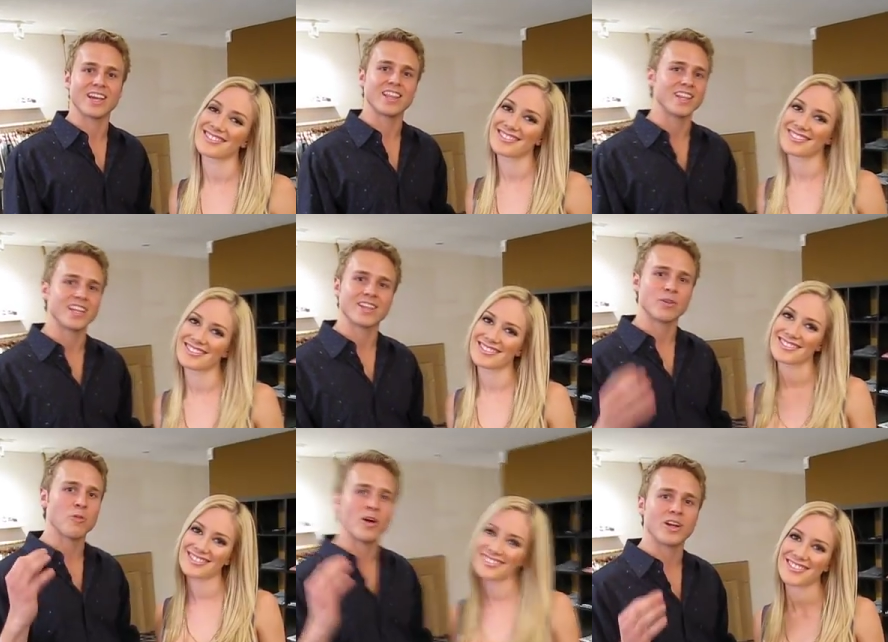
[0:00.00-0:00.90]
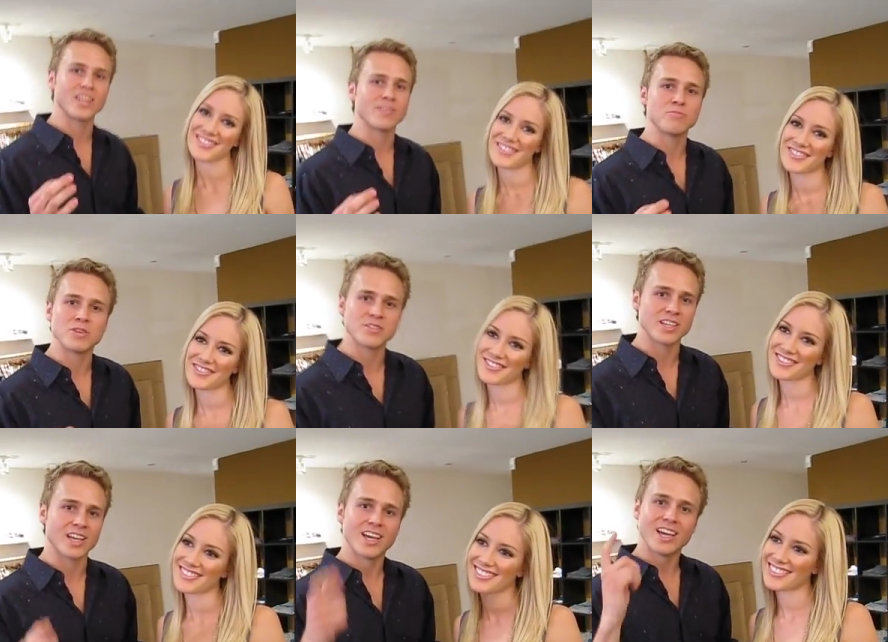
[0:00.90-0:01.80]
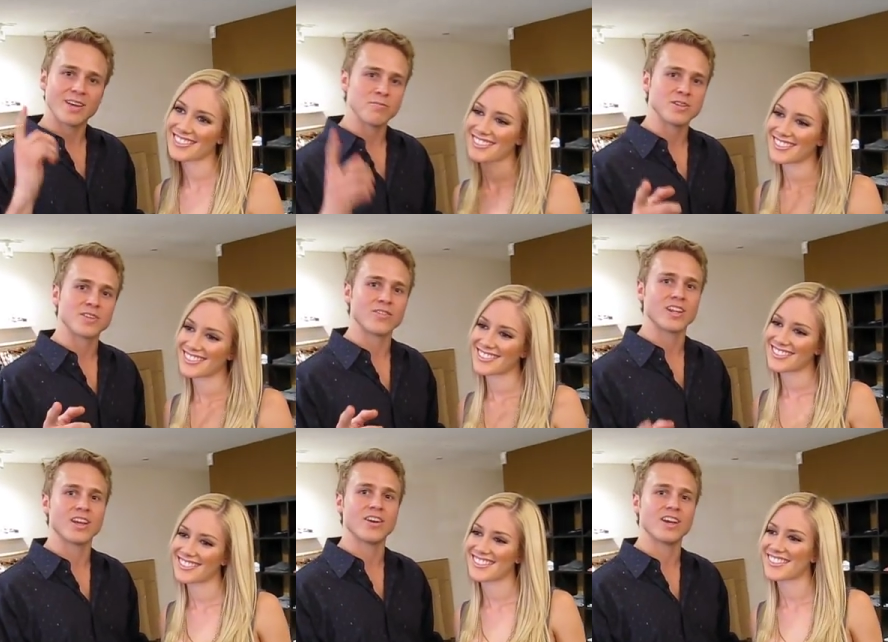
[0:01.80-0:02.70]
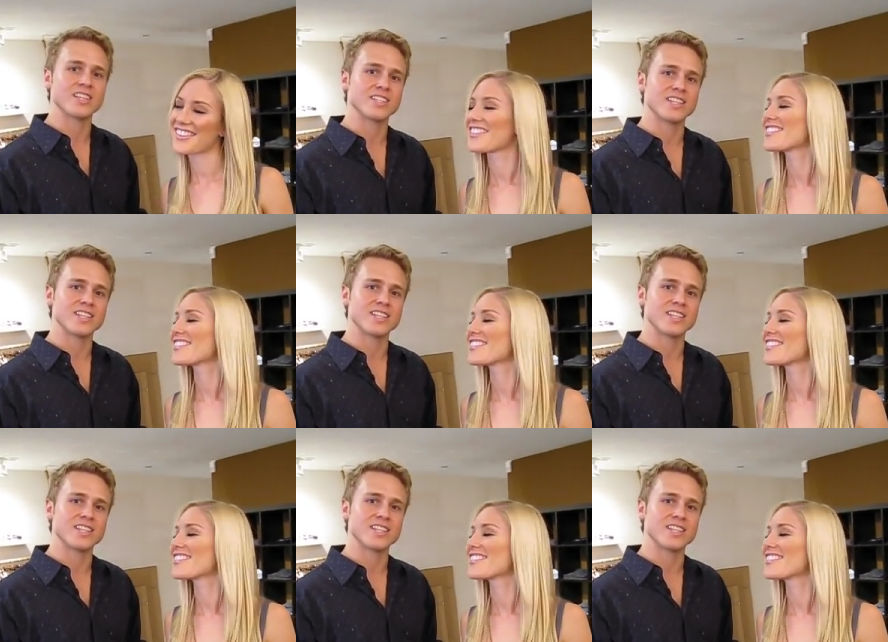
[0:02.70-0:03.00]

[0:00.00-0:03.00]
Speaker 1: and the quality of music and music video has